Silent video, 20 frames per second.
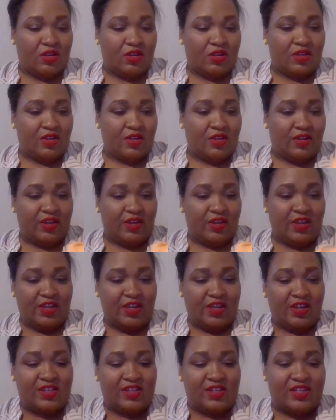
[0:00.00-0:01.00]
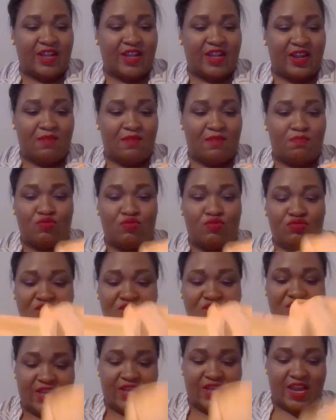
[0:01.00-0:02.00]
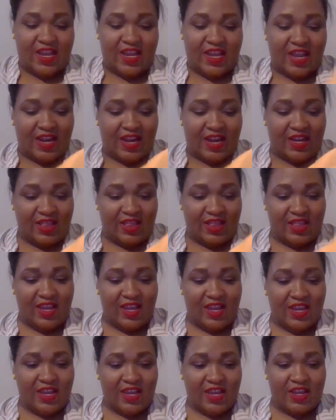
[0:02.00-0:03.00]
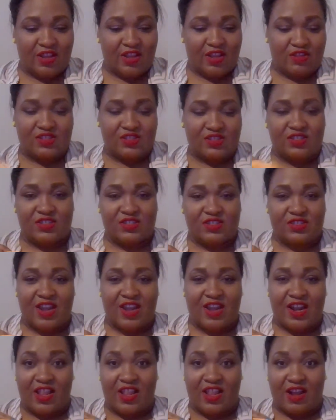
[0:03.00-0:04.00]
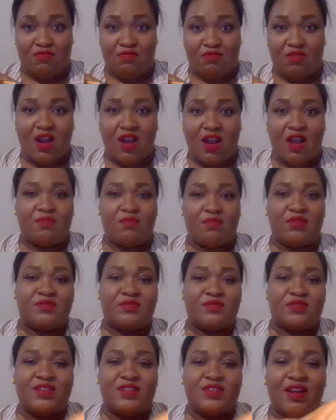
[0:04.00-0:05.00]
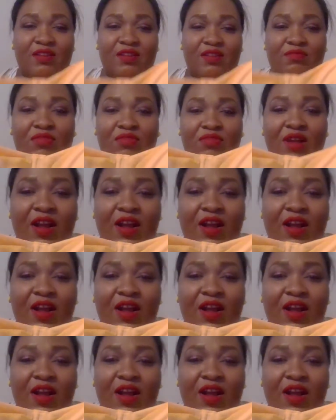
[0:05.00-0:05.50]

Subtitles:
And it's like a bustier kind of thing. It looks kind of like a bra, but it's not a bra.